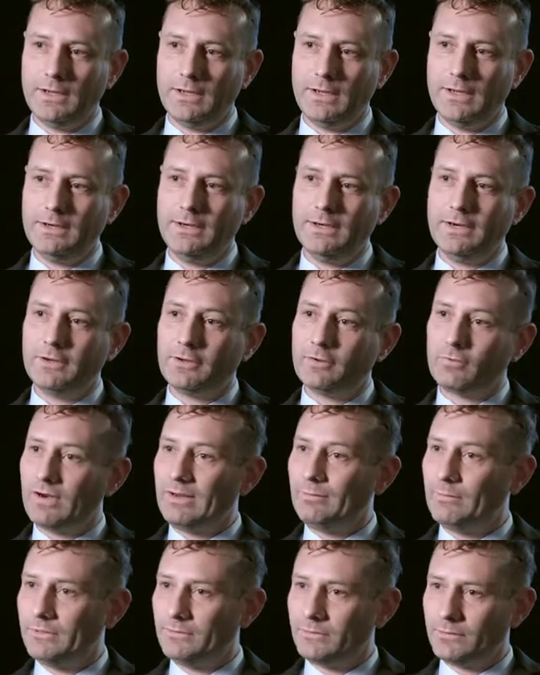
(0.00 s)
an
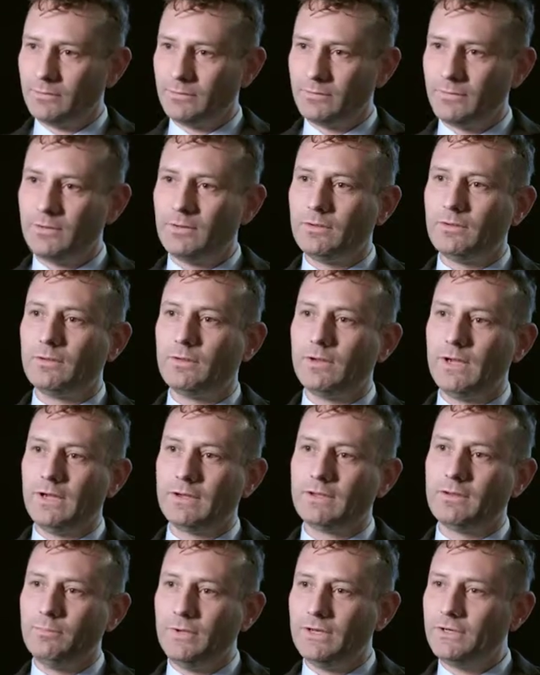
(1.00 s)
agreement
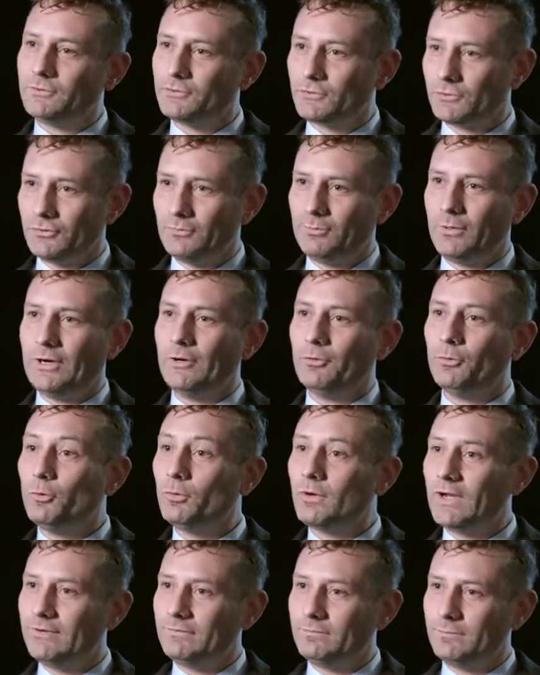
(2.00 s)
committed to by
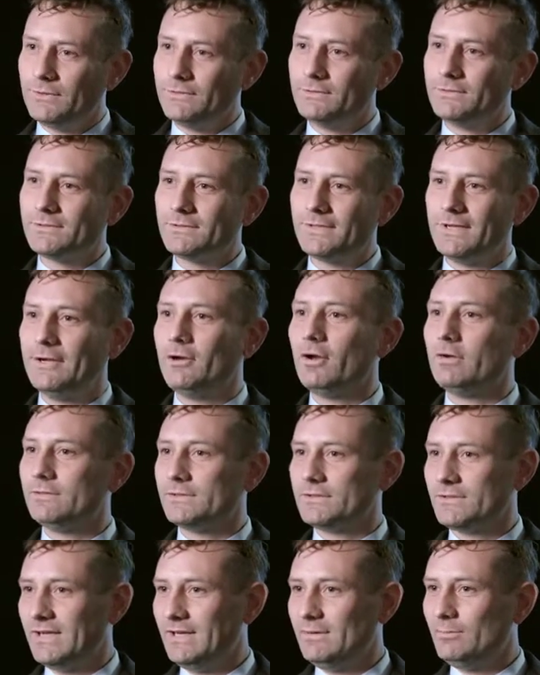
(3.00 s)
all governments and
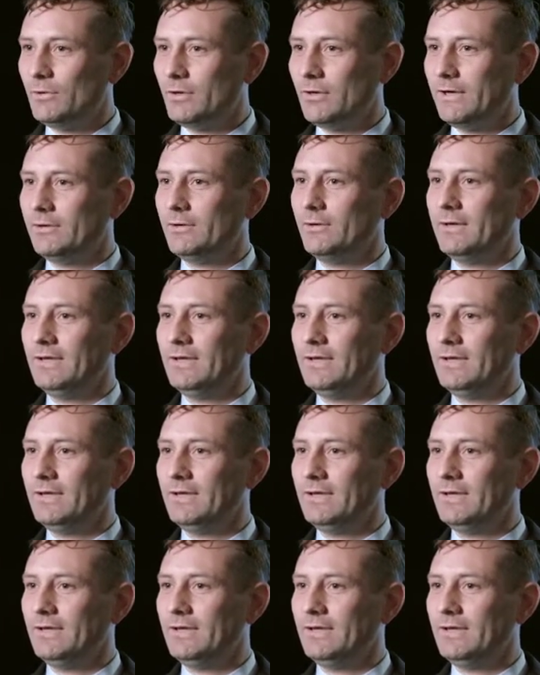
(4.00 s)
overseen by an